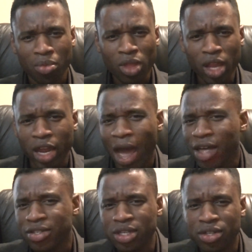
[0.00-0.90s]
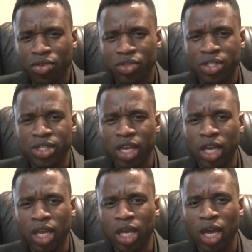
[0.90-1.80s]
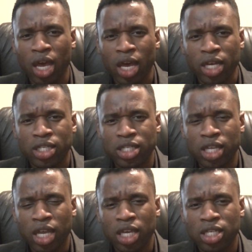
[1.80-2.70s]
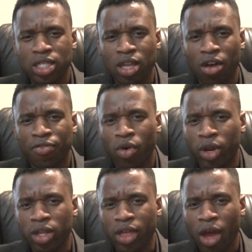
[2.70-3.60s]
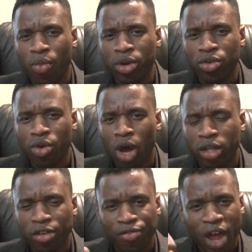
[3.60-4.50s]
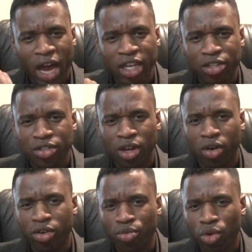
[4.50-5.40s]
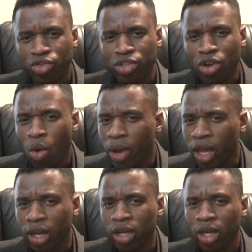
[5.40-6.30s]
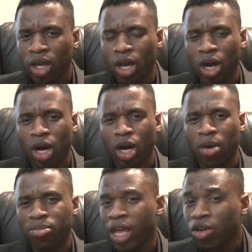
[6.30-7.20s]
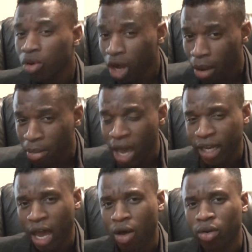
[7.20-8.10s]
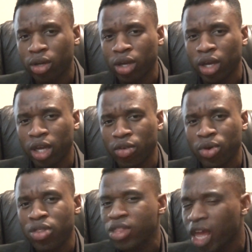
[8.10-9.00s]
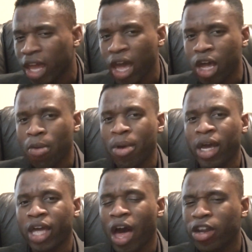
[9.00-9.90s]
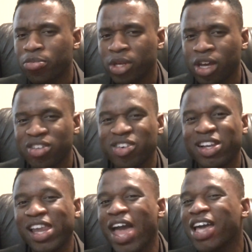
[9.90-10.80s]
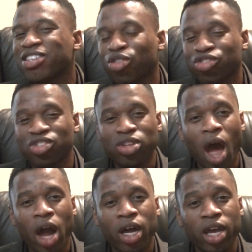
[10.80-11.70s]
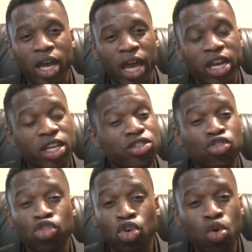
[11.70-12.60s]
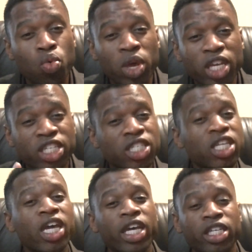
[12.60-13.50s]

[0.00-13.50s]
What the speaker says: it has this little sticky stuff on it that when the flies or the roaches go in, they don't come back out. And the reason they can't come back out is because their legs are stuck in this gooey, sticky